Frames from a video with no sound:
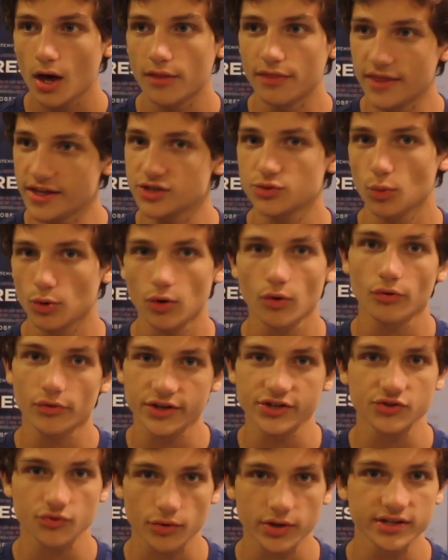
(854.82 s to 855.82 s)
This one
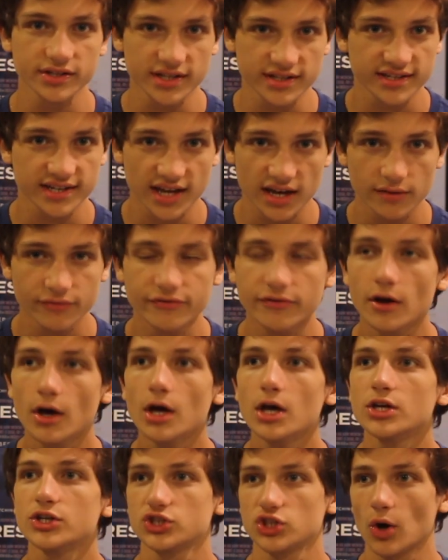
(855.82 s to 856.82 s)
only screened at TIFF,
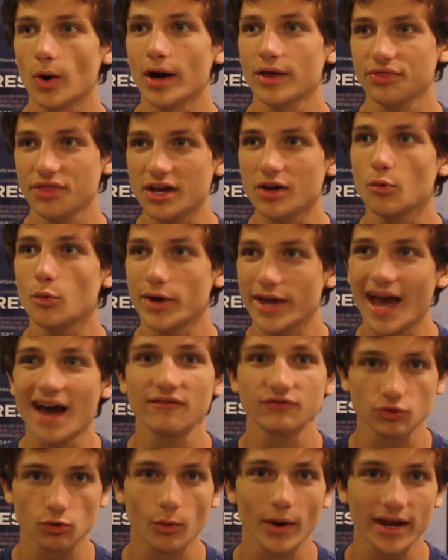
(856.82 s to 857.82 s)
so I think we
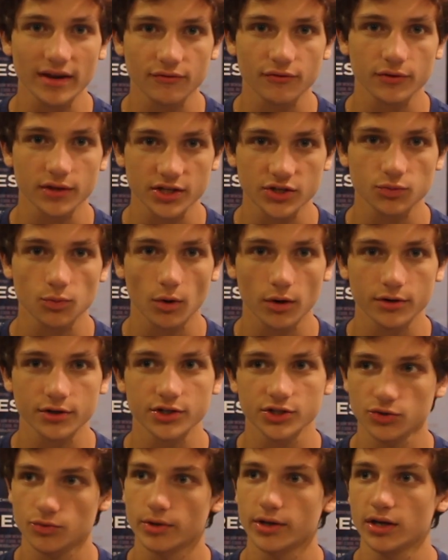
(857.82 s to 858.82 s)
have to wait for this one
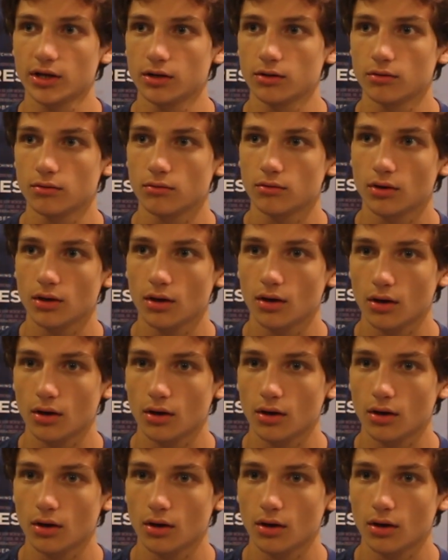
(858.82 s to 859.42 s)
to screen